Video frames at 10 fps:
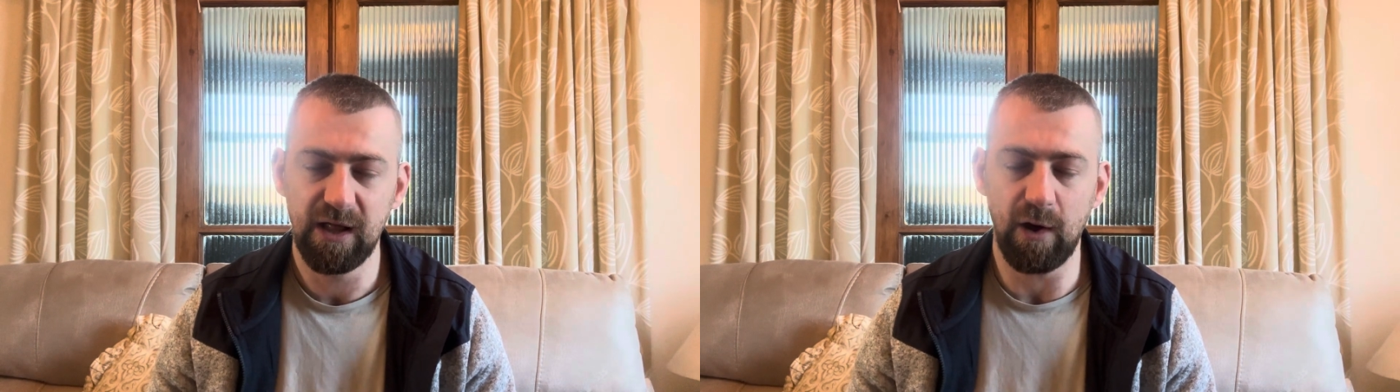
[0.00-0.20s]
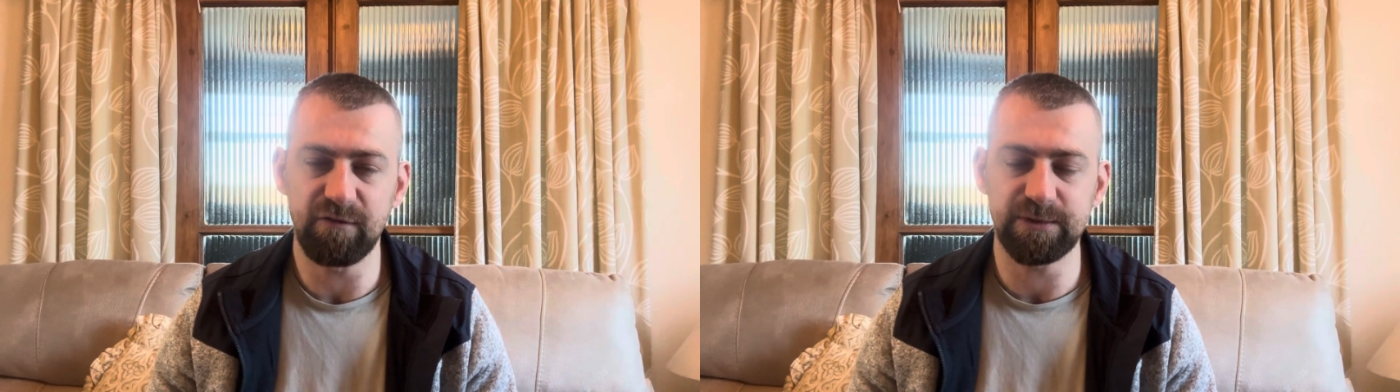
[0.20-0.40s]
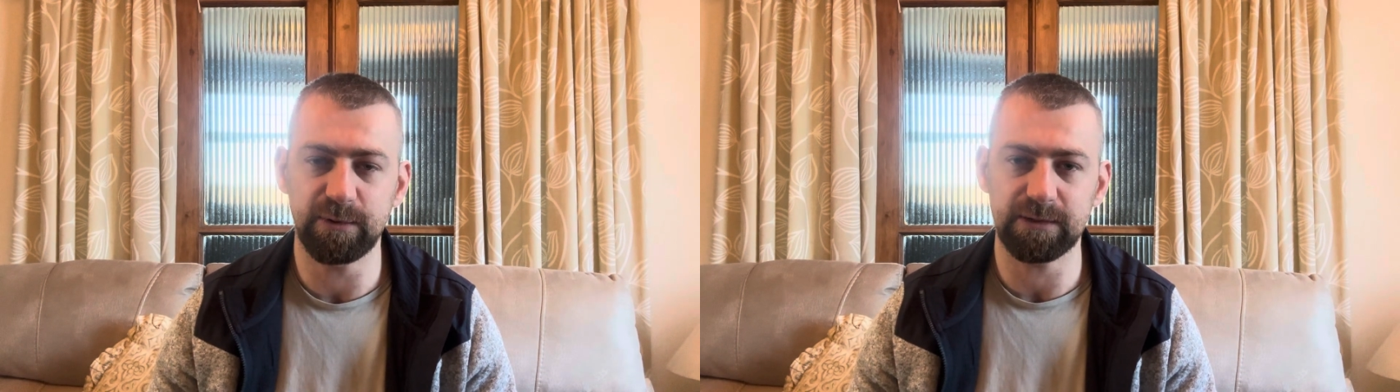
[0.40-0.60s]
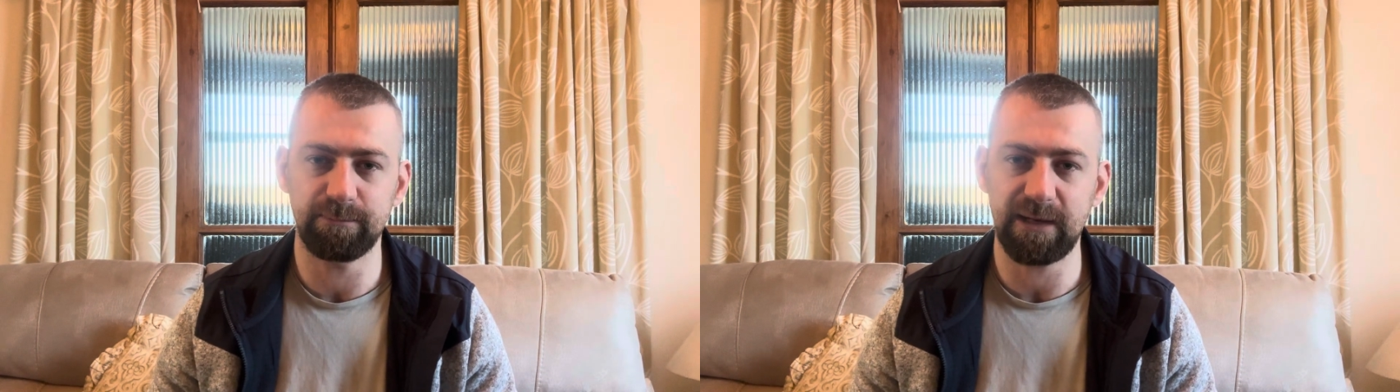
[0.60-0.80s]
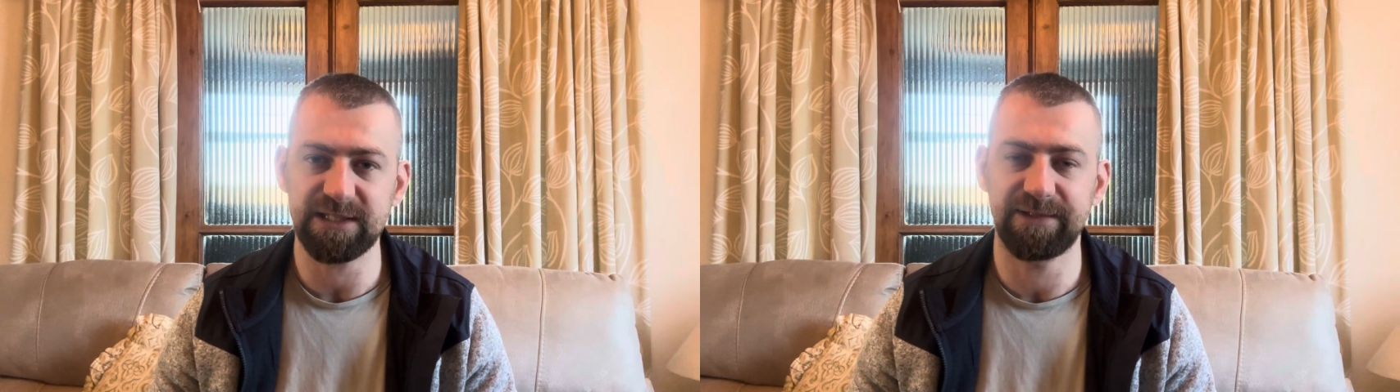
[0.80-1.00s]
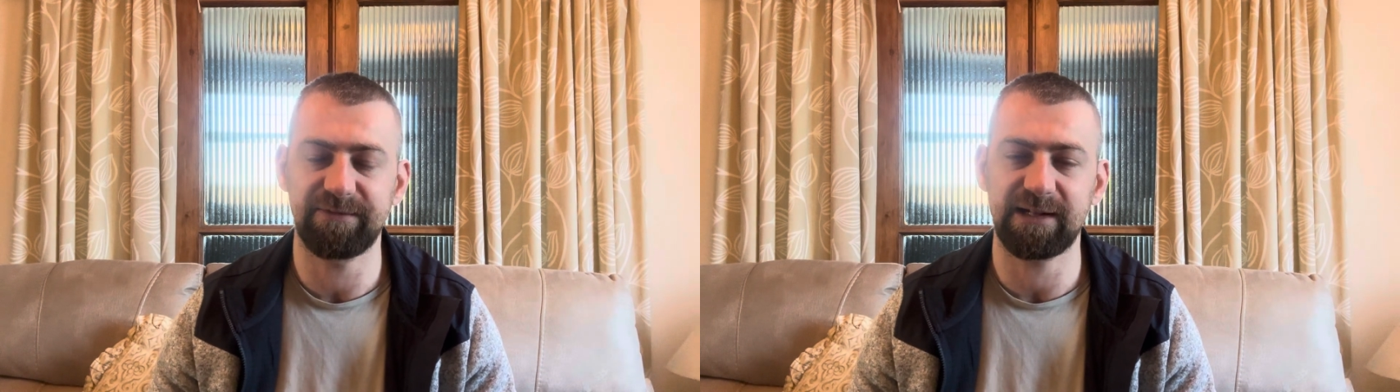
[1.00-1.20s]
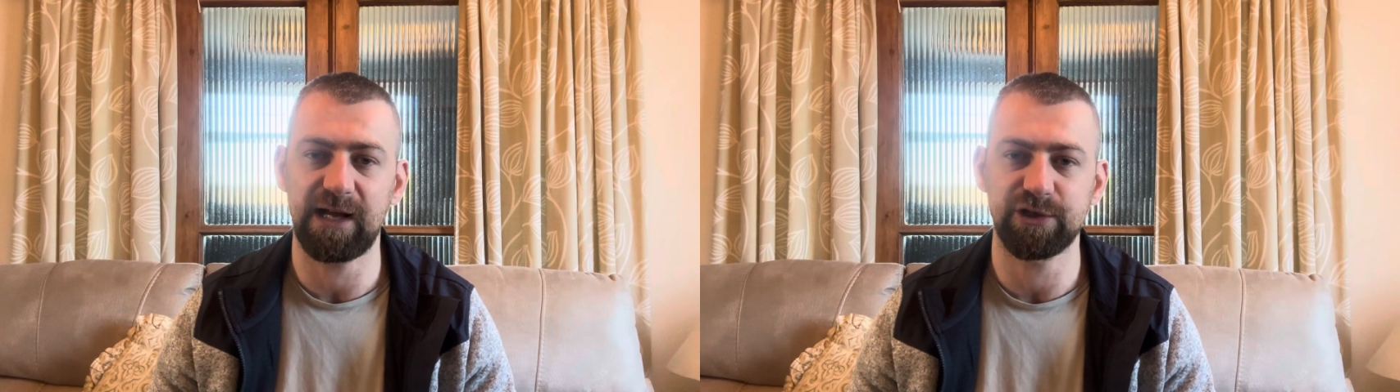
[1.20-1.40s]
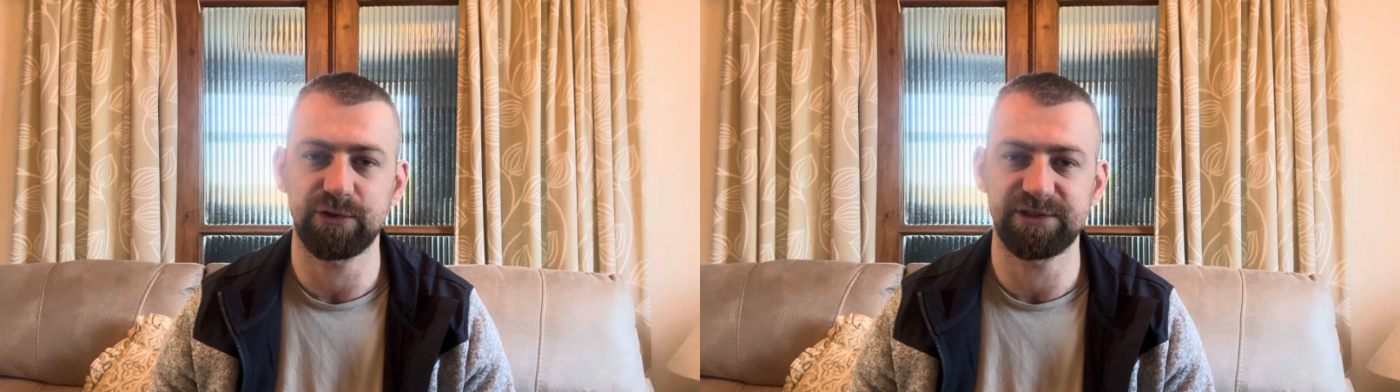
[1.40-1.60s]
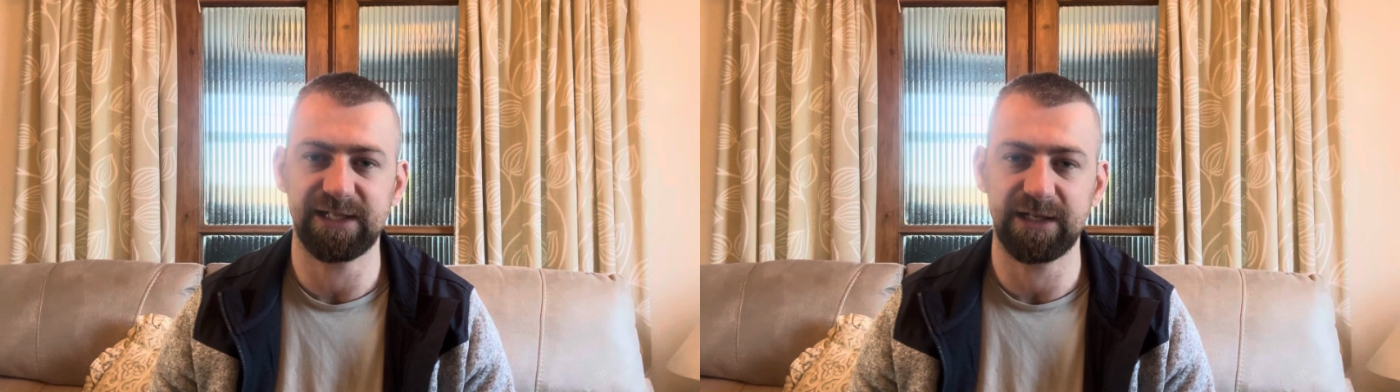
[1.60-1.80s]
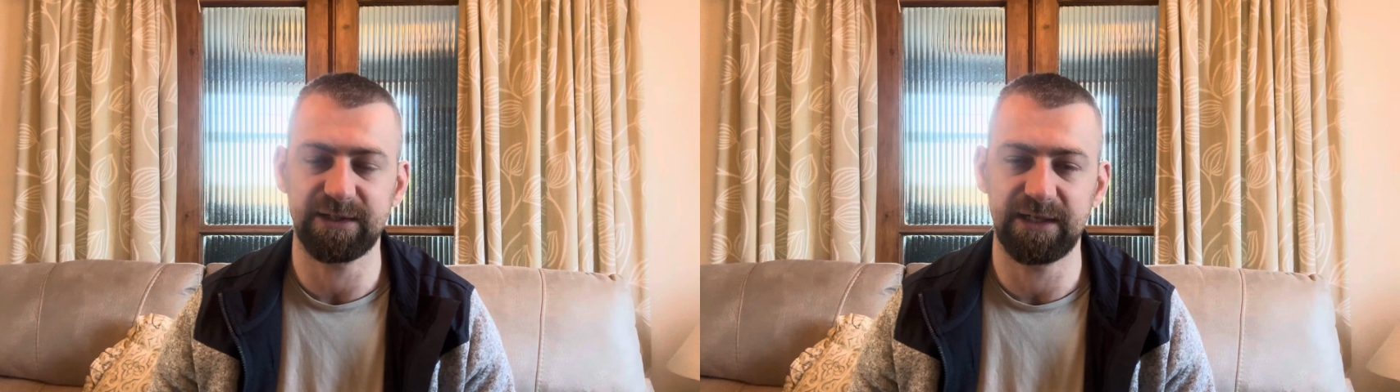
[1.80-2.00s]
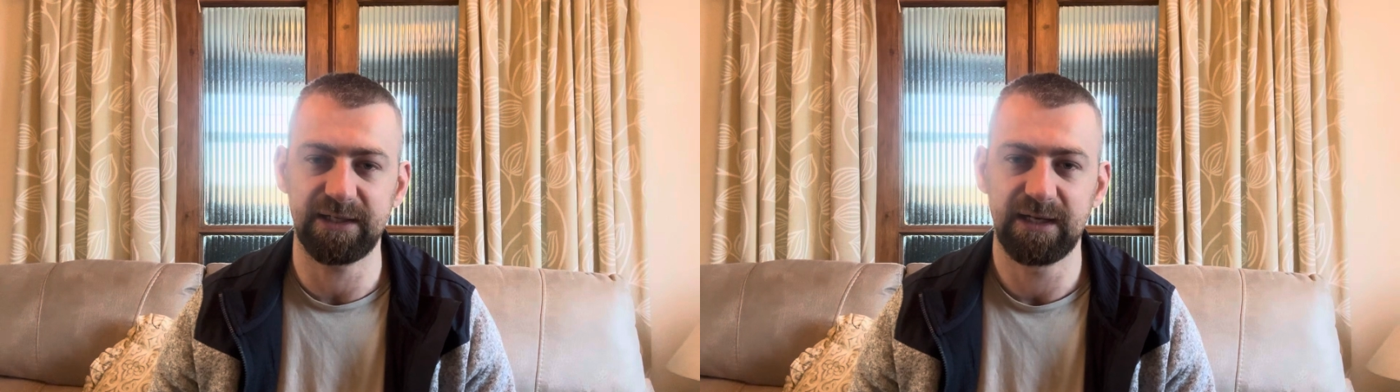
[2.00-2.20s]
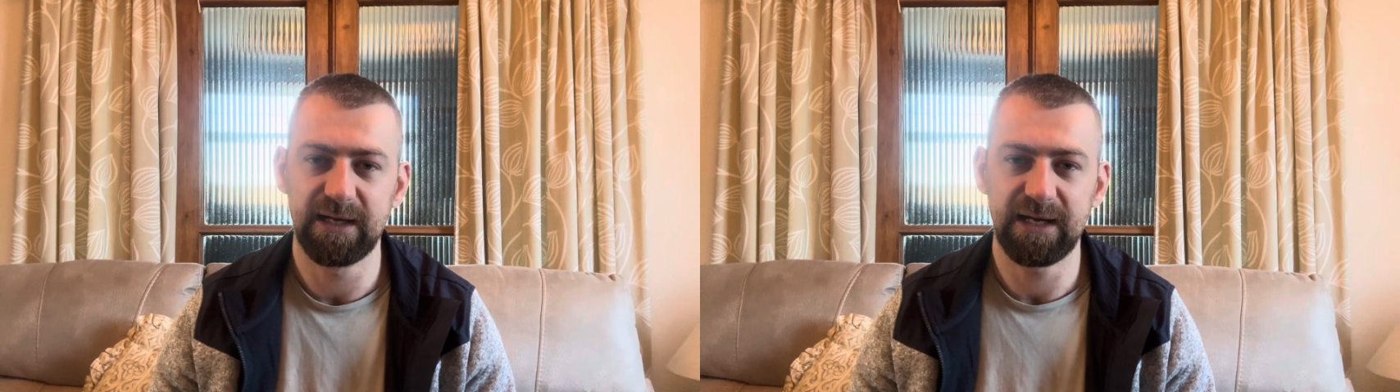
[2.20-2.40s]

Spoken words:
Obviously we've got the massive clash on Saturday